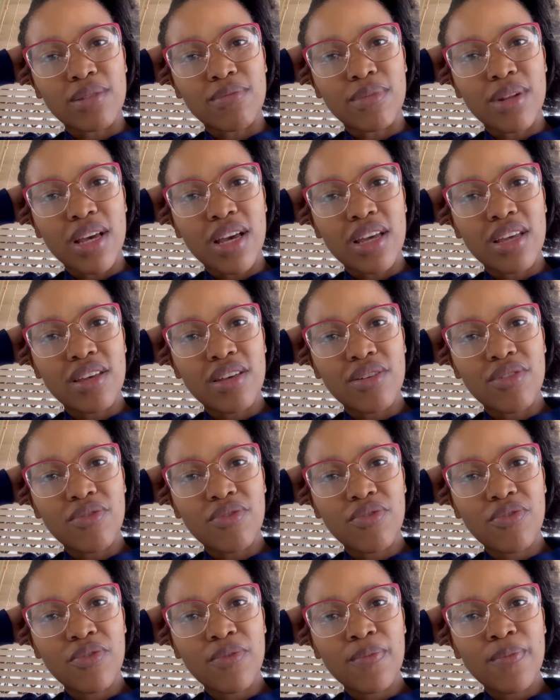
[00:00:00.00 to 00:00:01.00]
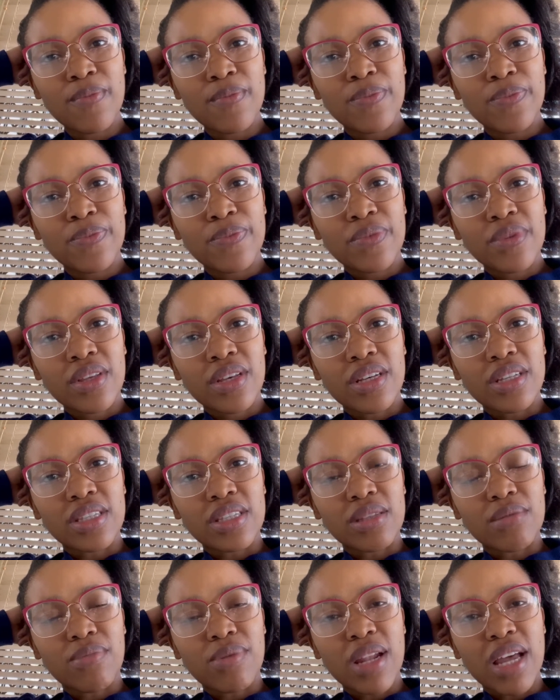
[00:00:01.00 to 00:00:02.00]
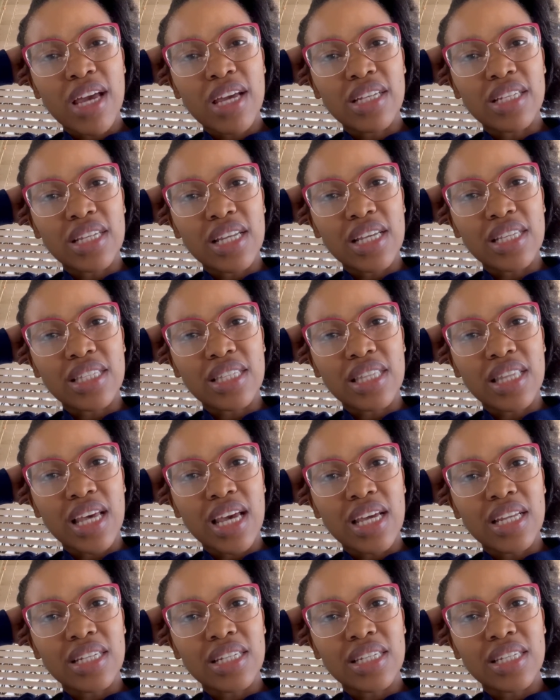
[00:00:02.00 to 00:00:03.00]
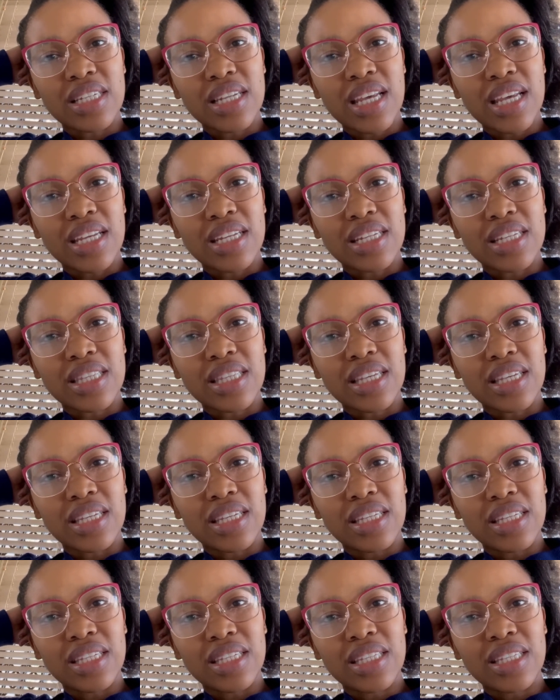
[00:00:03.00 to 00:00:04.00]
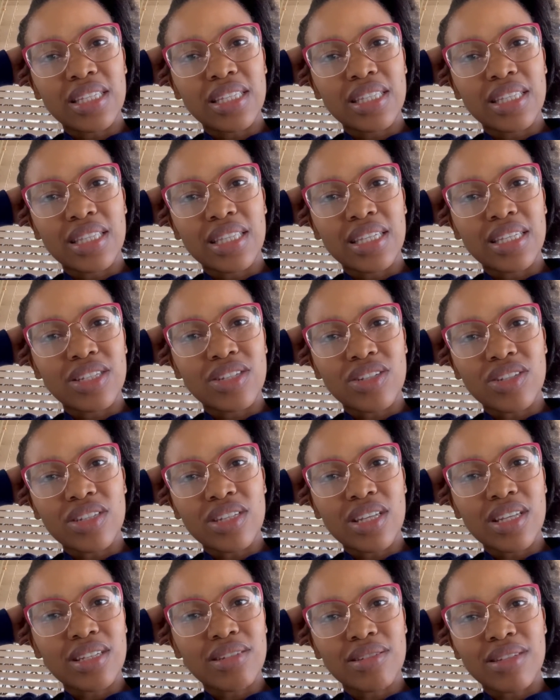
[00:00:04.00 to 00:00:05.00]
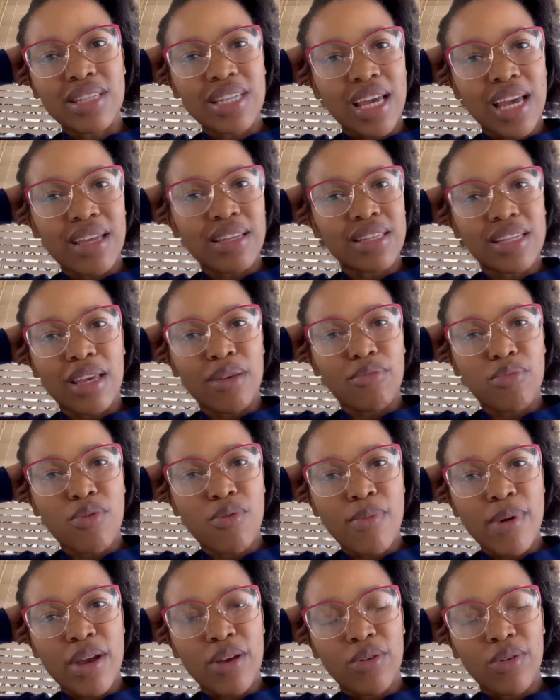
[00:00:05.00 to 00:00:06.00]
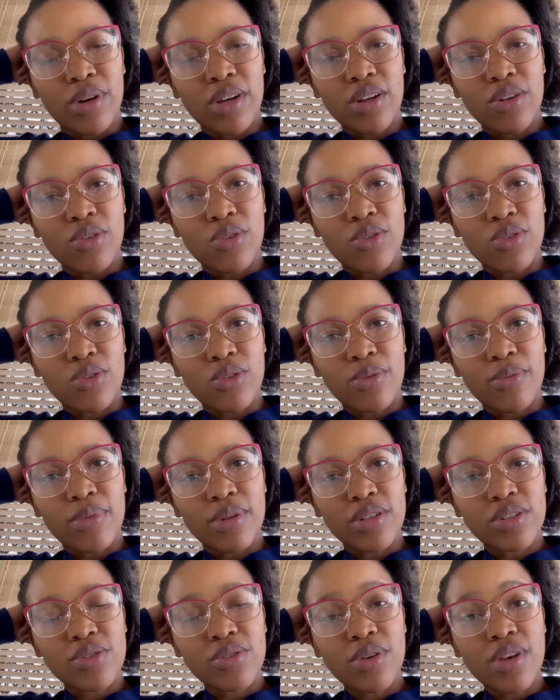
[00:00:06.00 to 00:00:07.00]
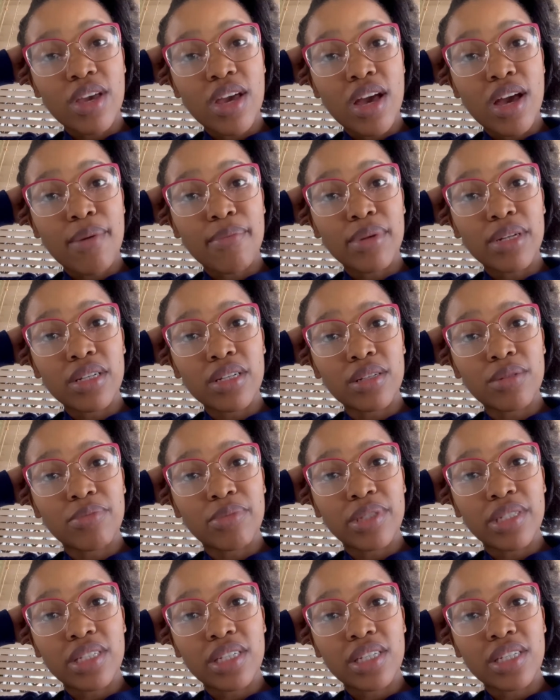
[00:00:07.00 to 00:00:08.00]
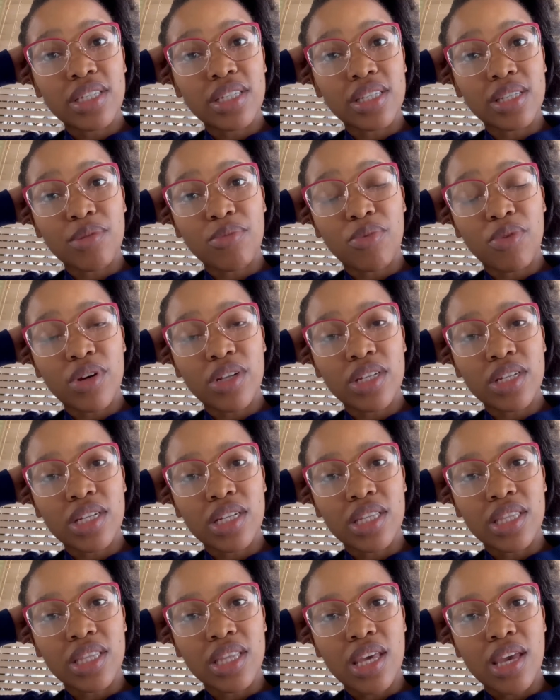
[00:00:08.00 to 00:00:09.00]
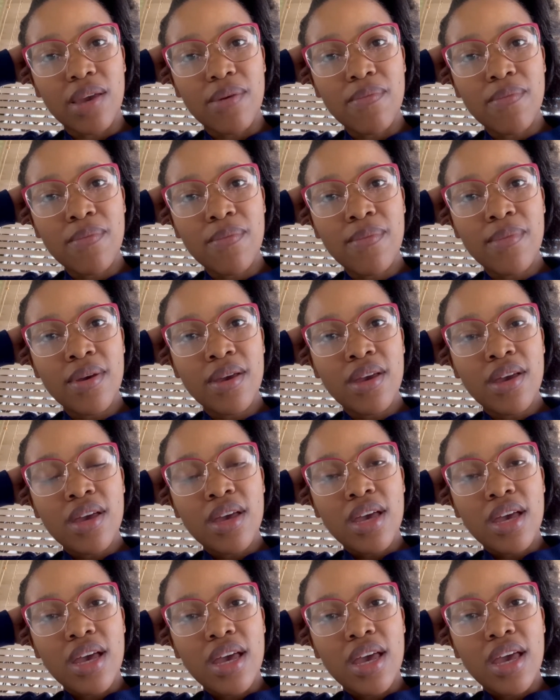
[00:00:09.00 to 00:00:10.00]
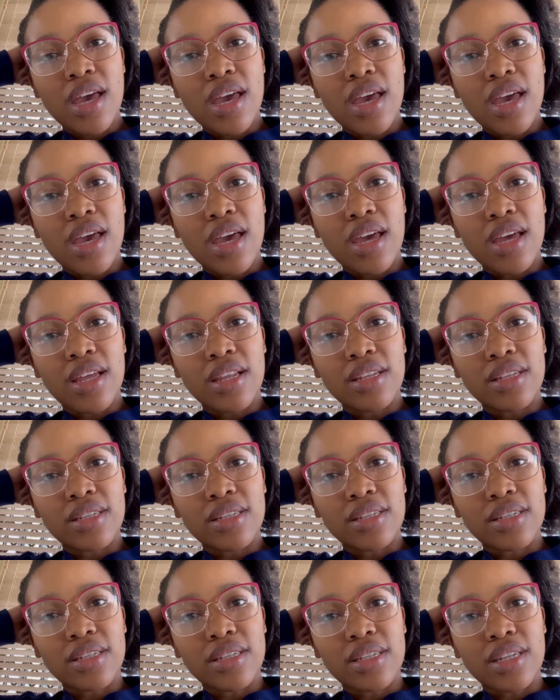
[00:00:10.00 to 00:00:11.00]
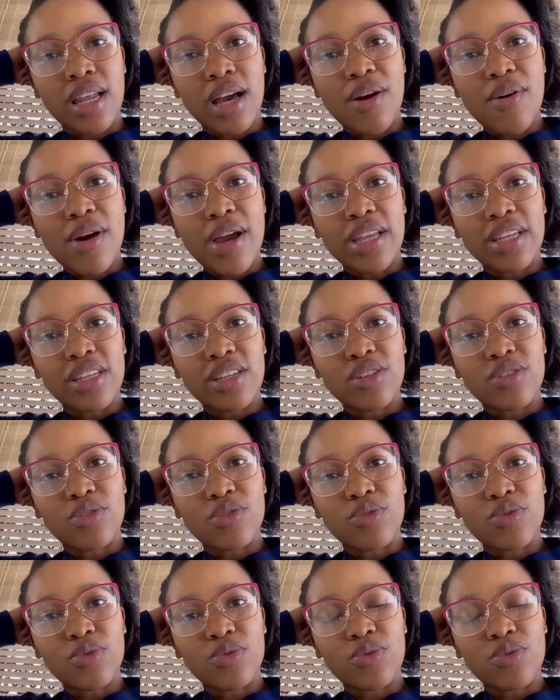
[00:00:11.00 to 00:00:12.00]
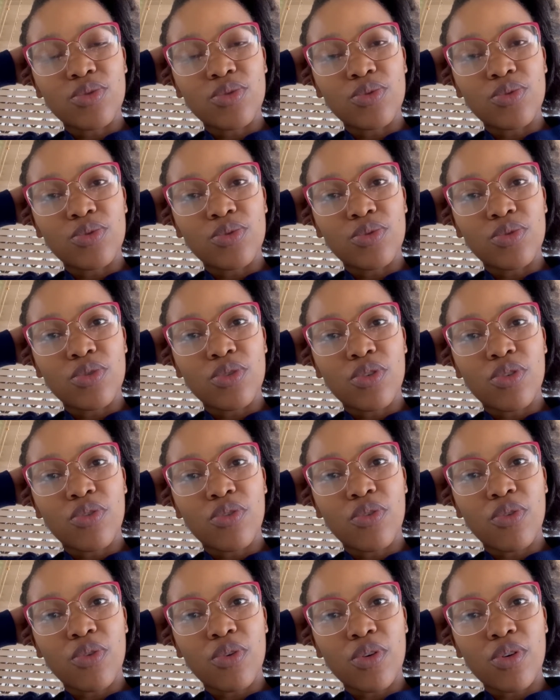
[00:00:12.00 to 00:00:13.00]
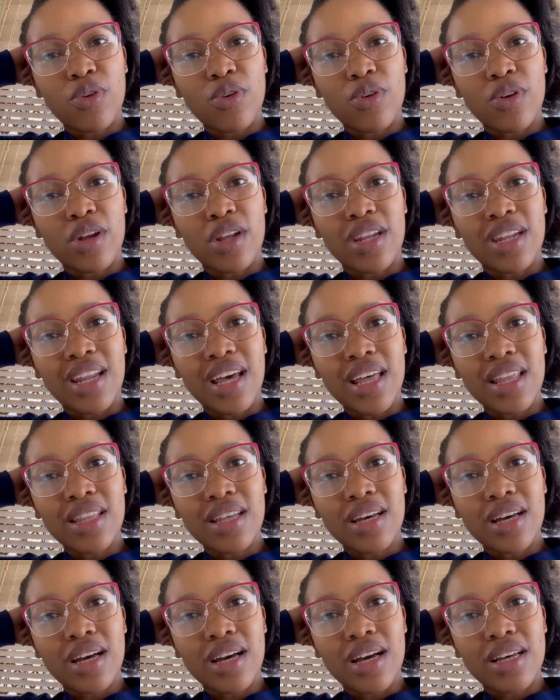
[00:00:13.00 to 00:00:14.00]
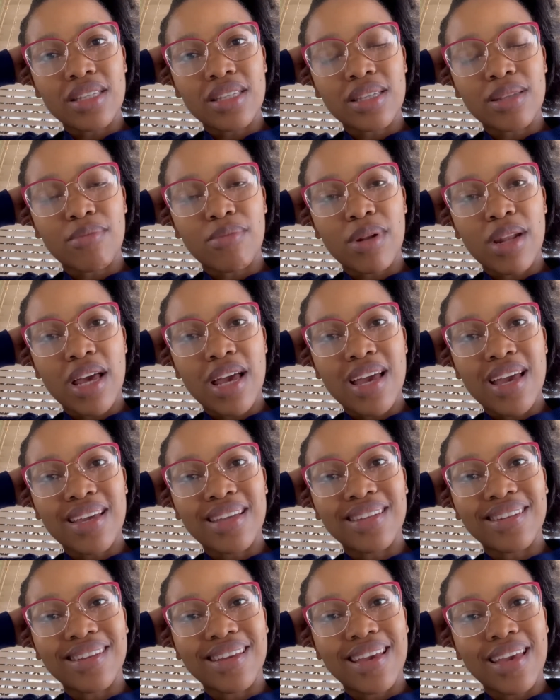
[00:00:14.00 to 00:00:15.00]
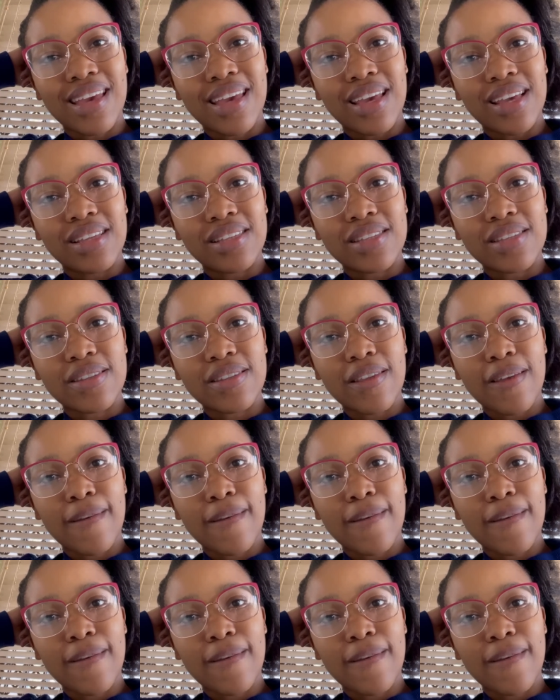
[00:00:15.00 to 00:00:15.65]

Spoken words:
now if a supplier does that and they put my own girl on donor. So yeah, I'm a little bit disappointed in them, and now I need to look for another supplier in case,